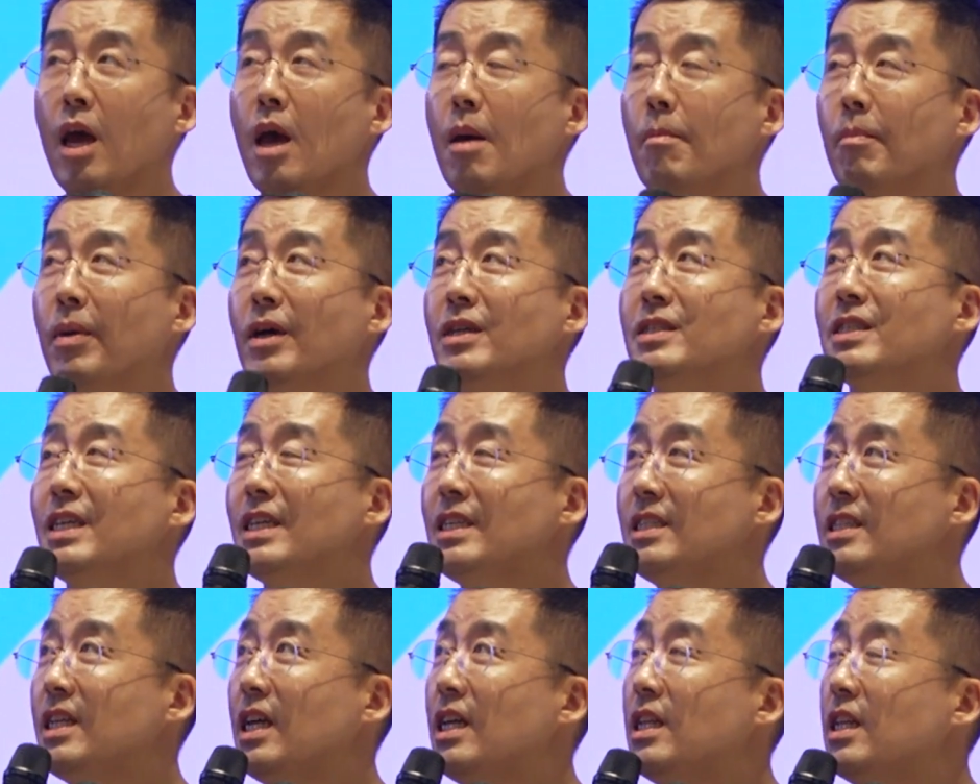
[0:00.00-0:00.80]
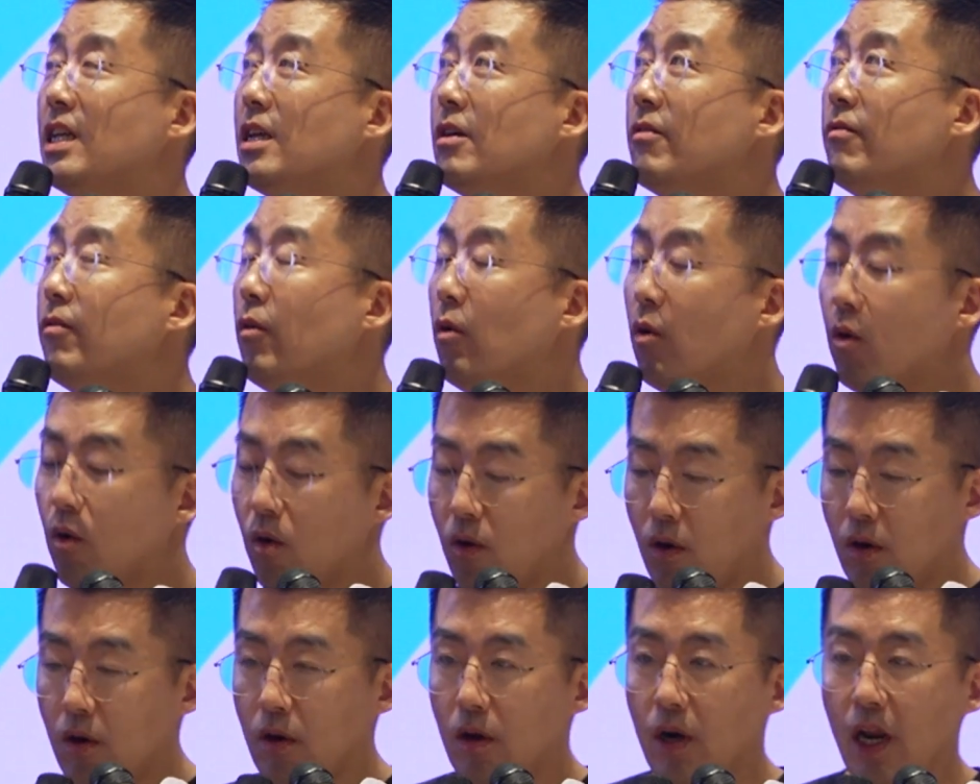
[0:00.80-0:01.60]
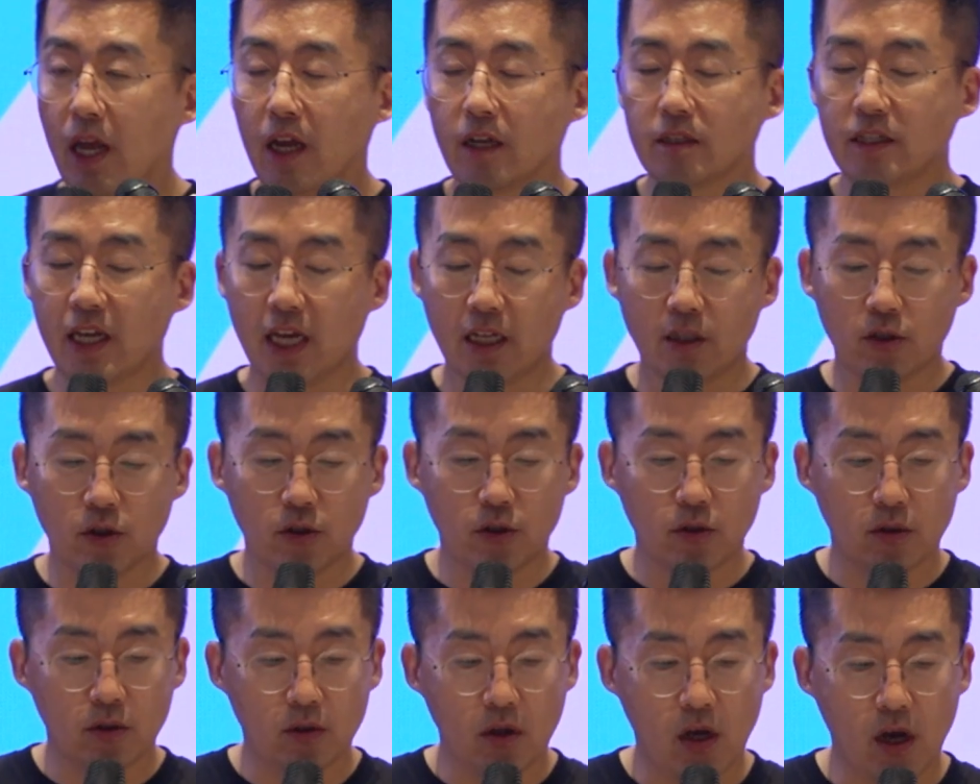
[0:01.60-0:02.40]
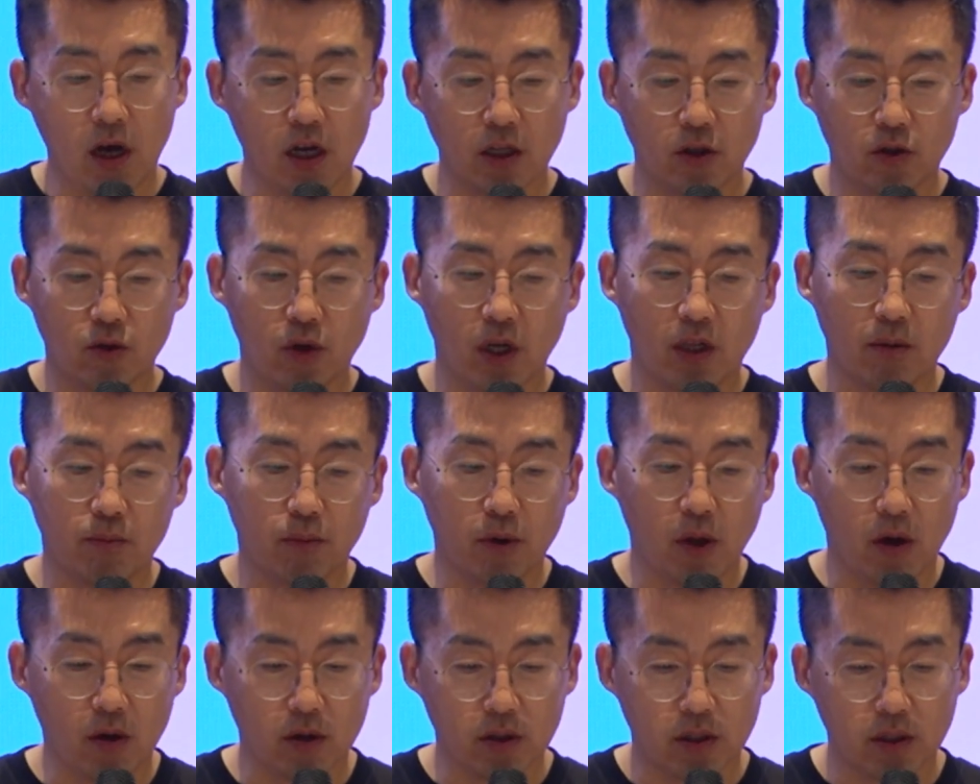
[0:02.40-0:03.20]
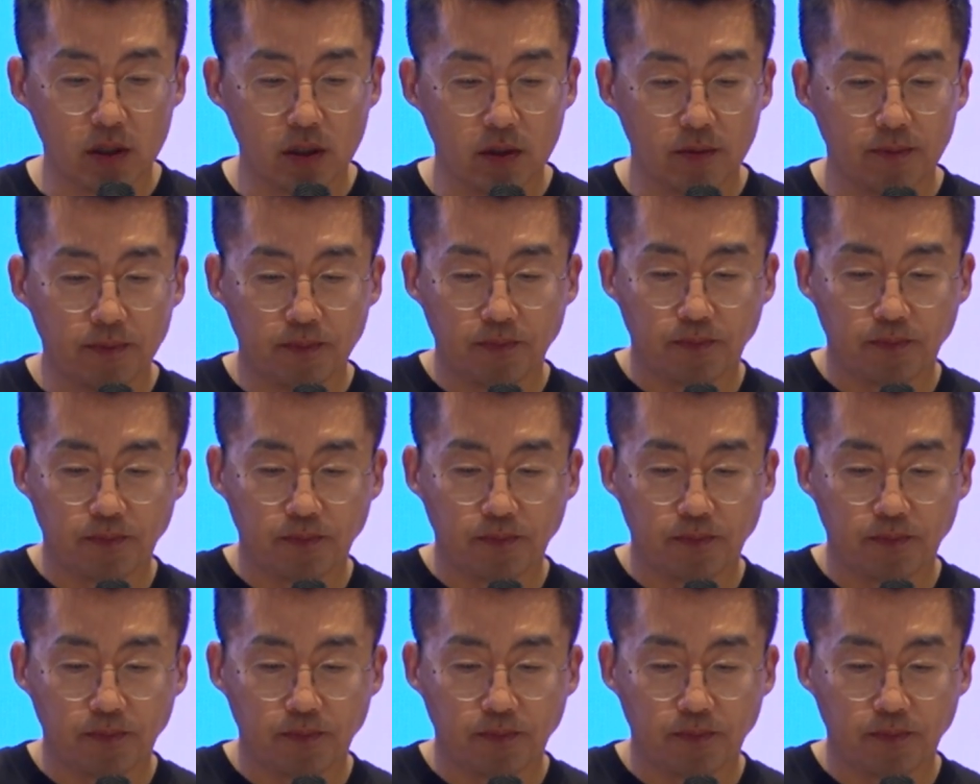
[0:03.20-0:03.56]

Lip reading: persisted for like 10 to 12 blocks,